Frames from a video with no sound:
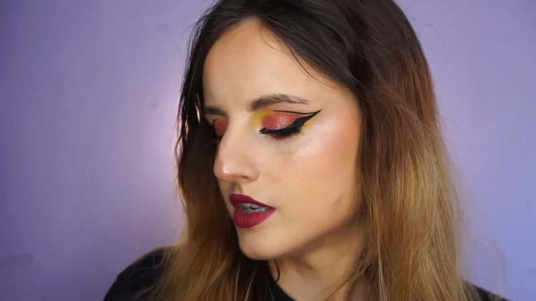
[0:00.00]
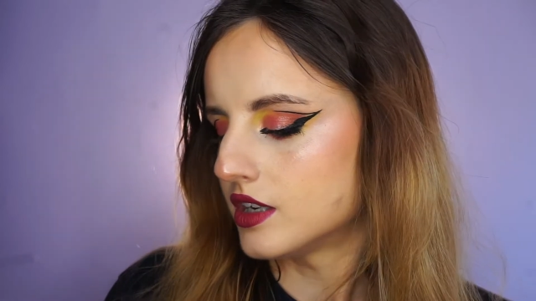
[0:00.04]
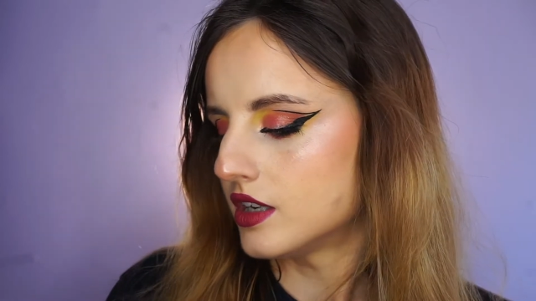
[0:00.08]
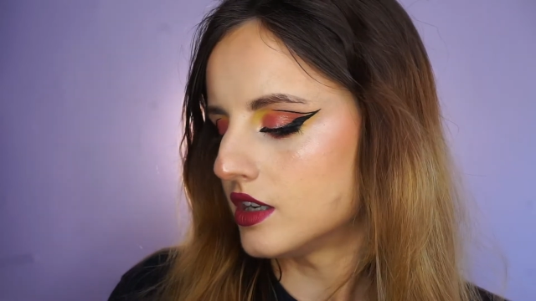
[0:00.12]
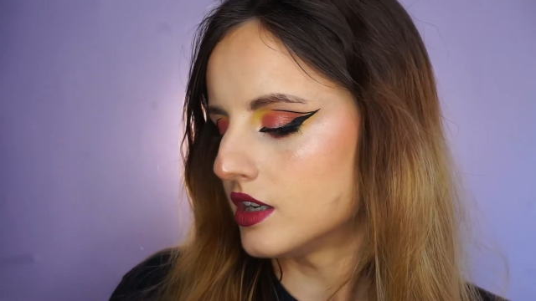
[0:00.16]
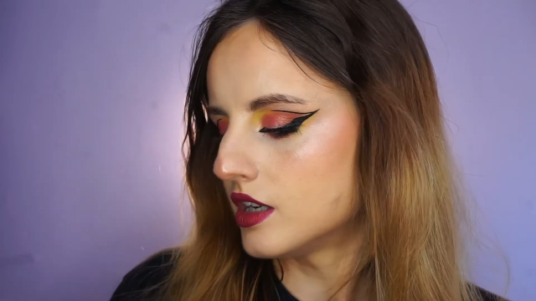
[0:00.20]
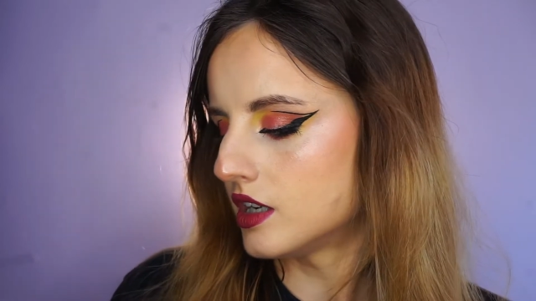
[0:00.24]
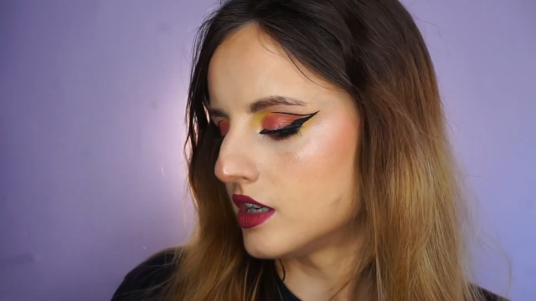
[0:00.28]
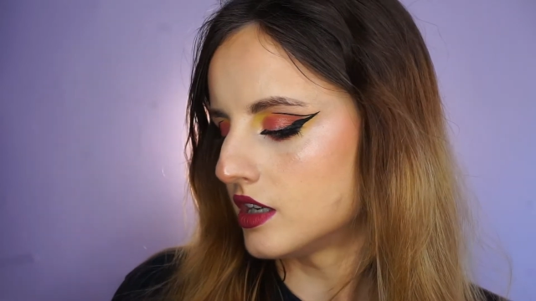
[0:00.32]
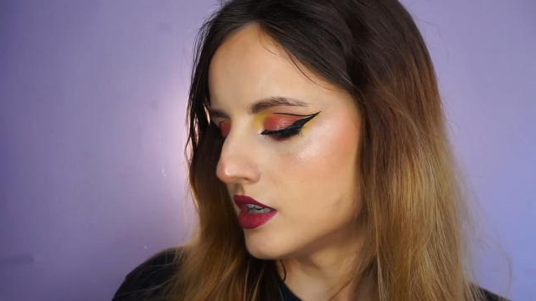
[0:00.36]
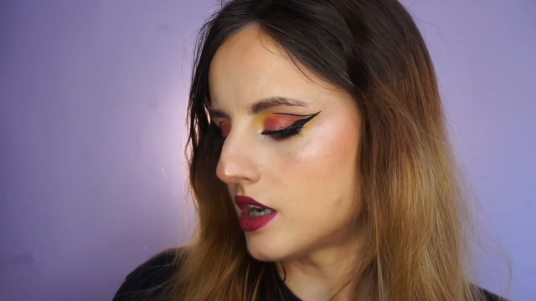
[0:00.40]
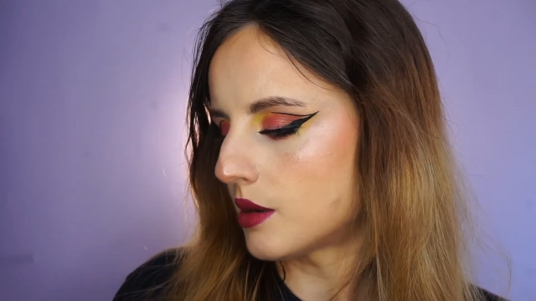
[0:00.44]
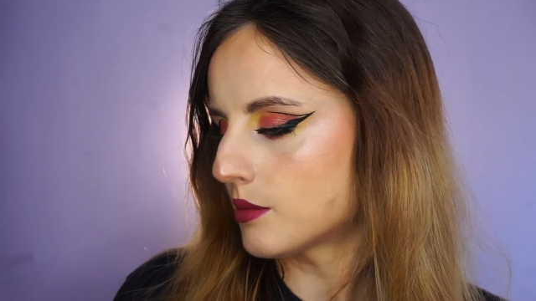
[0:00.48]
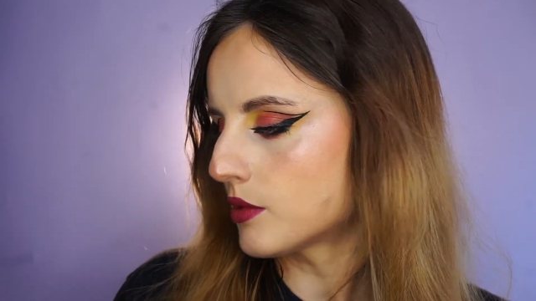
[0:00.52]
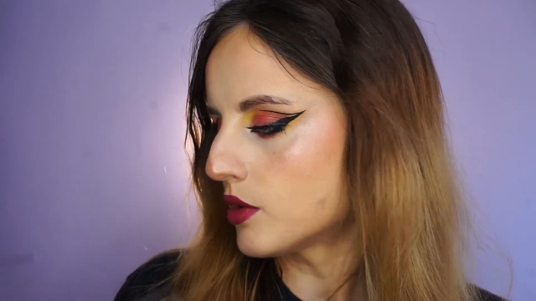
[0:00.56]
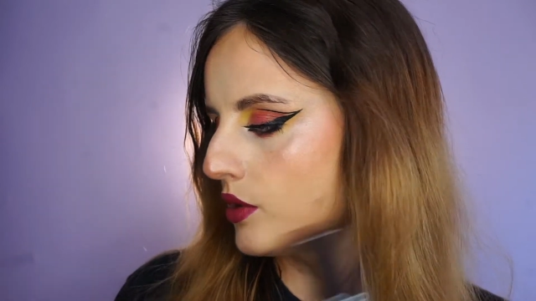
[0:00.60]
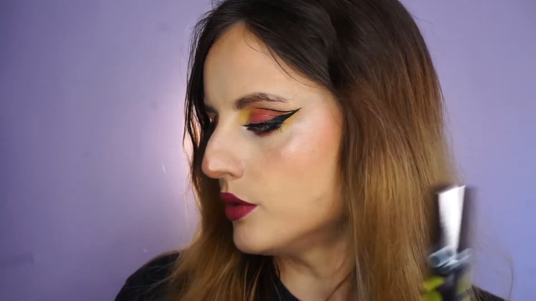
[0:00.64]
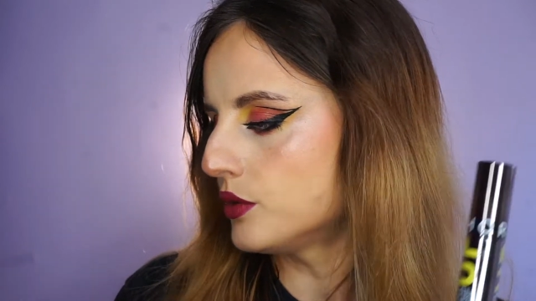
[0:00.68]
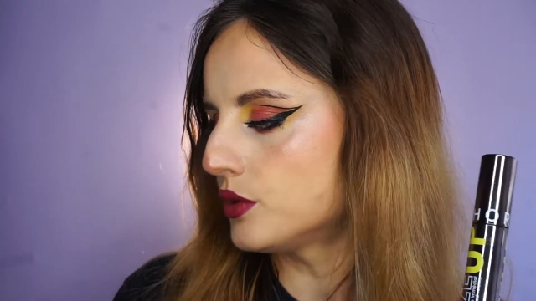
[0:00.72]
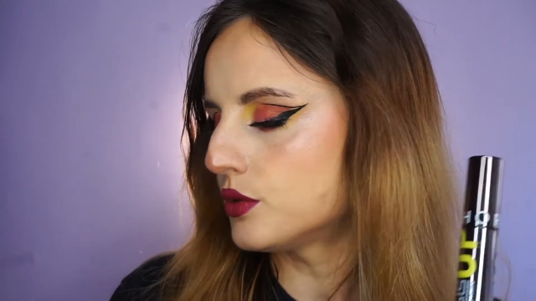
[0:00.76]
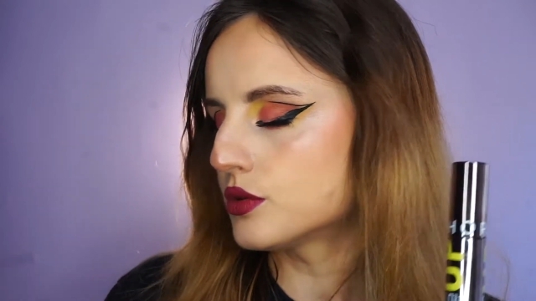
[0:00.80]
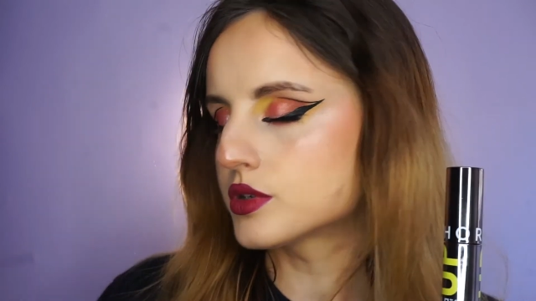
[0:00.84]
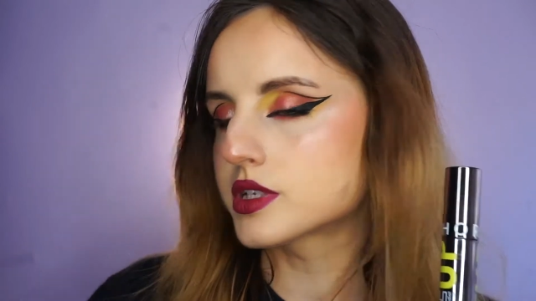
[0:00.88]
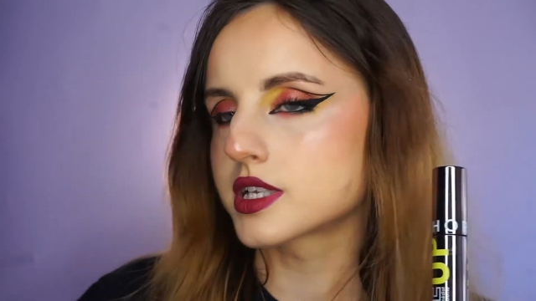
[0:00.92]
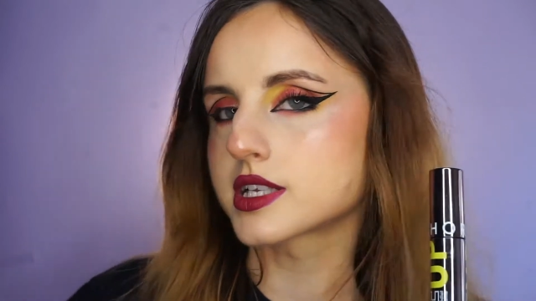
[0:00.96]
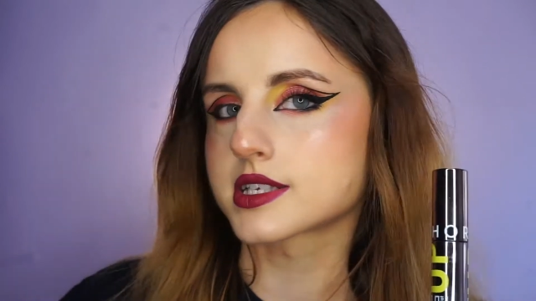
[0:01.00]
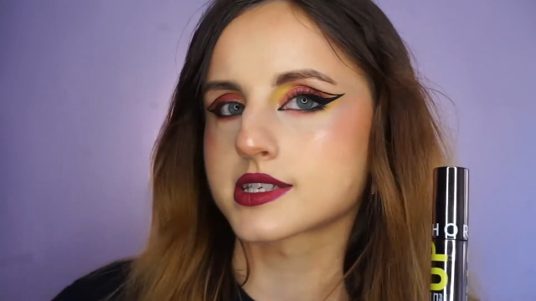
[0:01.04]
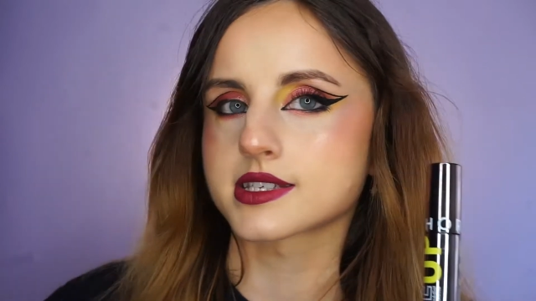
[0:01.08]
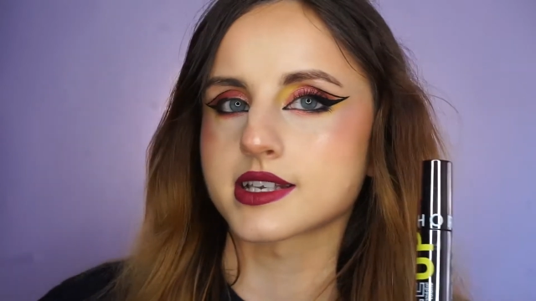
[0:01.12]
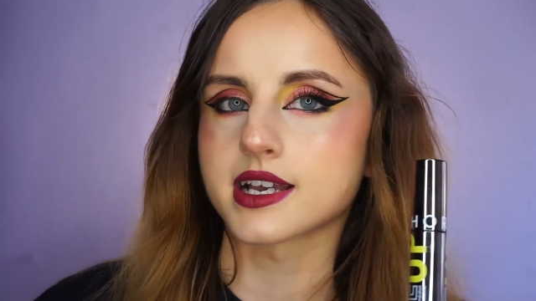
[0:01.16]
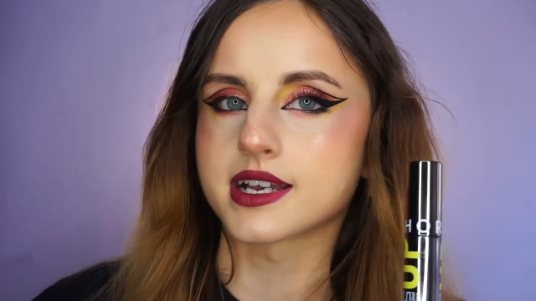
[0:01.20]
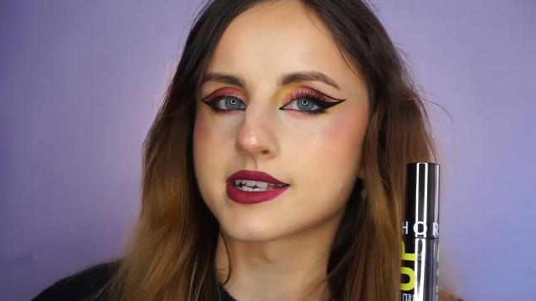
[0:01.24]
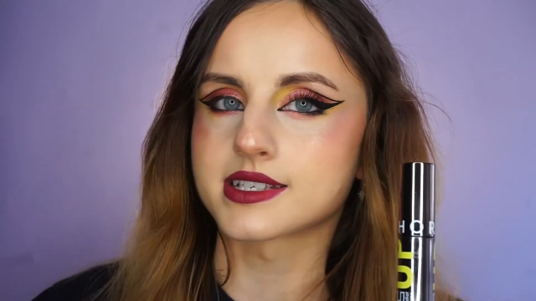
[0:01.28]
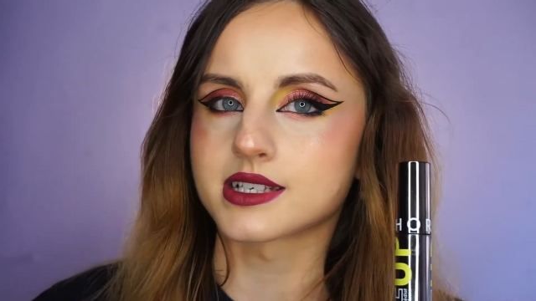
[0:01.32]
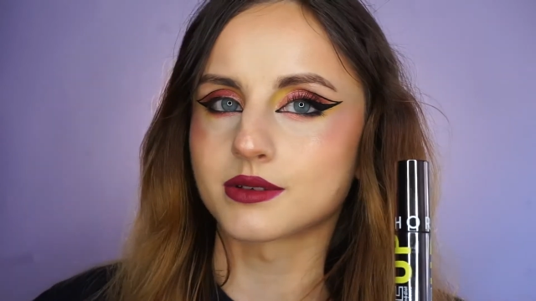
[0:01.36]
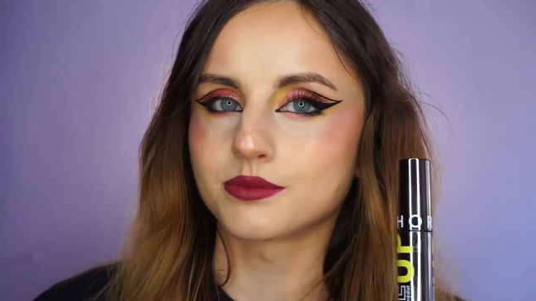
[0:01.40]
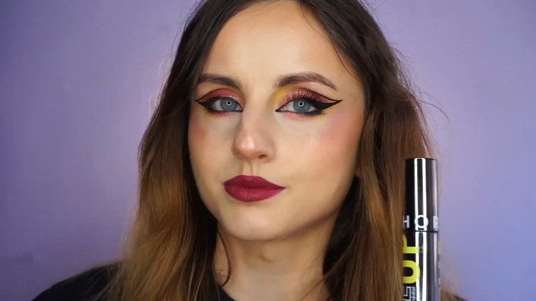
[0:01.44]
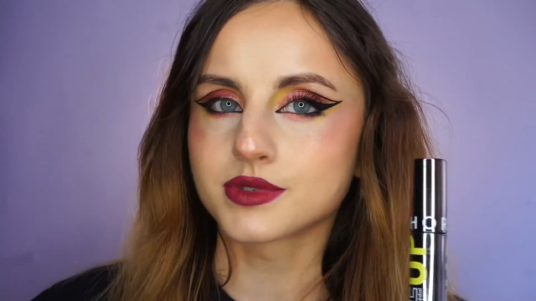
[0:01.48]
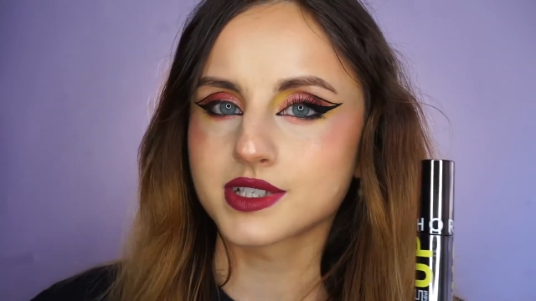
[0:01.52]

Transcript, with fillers: Uh, I'm going to use the Size Up